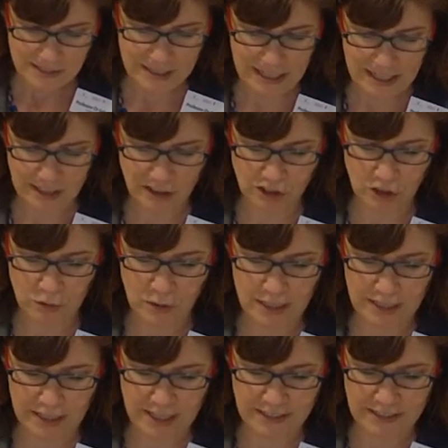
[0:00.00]
the actual
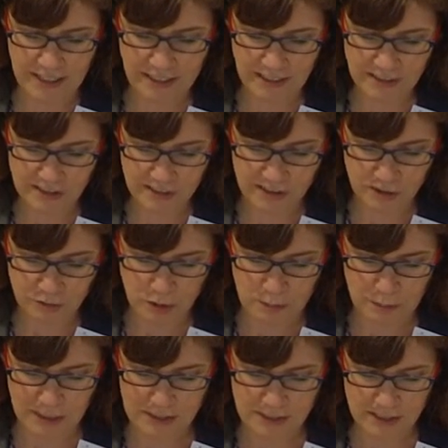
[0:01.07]
analysis
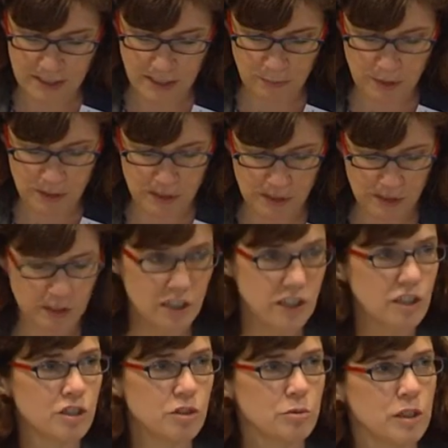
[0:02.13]
remains limited
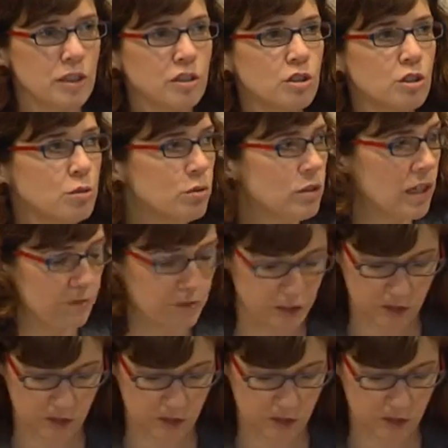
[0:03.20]
to a two-level